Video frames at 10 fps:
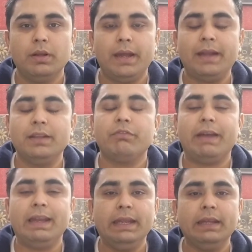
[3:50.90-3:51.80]
and the
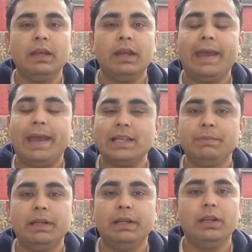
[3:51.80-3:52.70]
filing
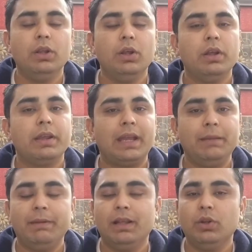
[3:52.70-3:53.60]
can
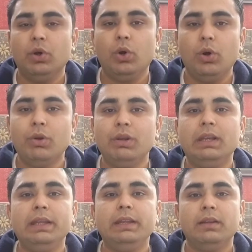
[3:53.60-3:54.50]
be done
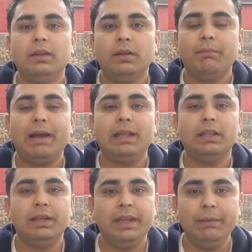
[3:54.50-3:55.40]
only by the
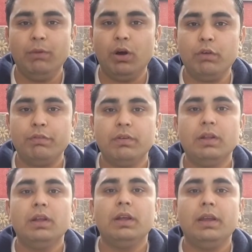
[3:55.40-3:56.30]
name of
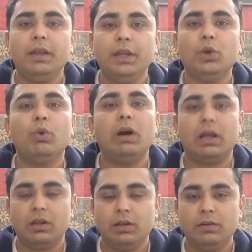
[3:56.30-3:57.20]

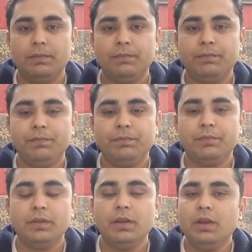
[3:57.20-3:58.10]
AOR.
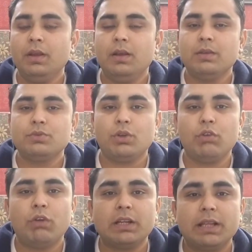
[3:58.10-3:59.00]
So now
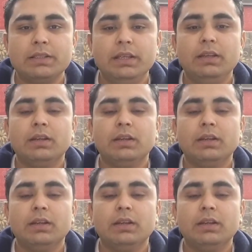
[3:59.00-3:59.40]
what are the